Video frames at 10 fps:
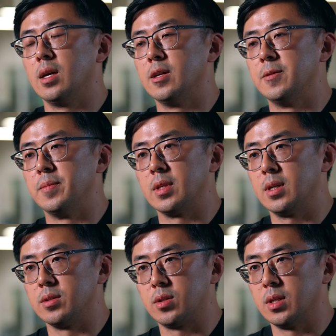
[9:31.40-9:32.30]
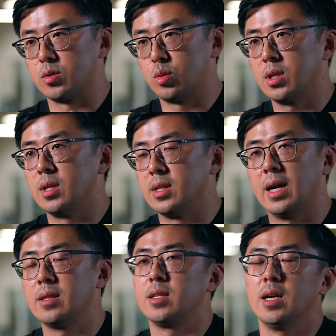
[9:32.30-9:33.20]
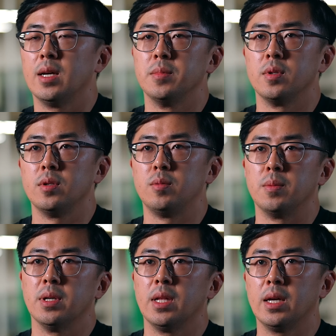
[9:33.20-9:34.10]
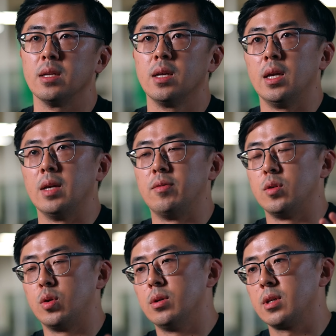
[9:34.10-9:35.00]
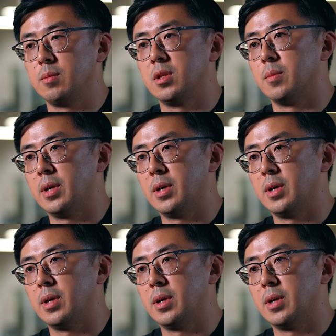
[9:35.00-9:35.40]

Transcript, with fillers: And it's, it's really not the time to be polite. If you don't give me the